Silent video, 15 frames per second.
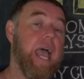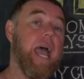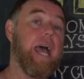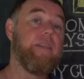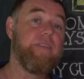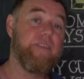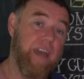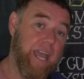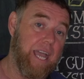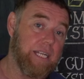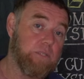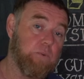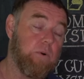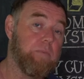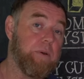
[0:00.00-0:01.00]
and
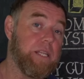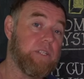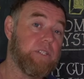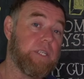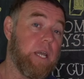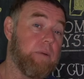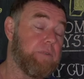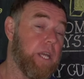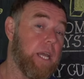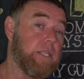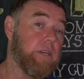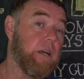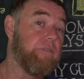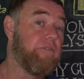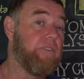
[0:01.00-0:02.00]
that will be the subject
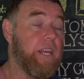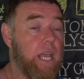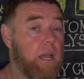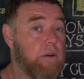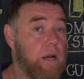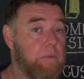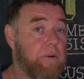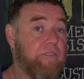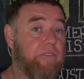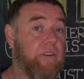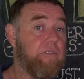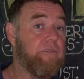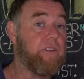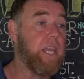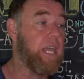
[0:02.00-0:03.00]
of video number
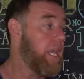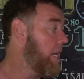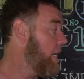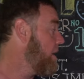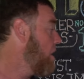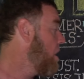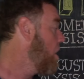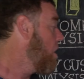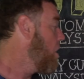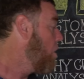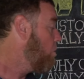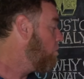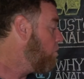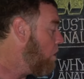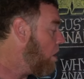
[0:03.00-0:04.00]
15,
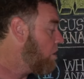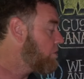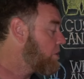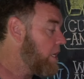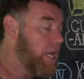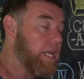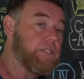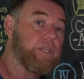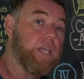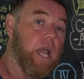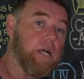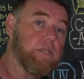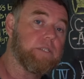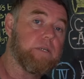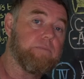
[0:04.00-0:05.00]
what is
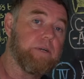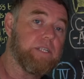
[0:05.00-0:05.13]
customer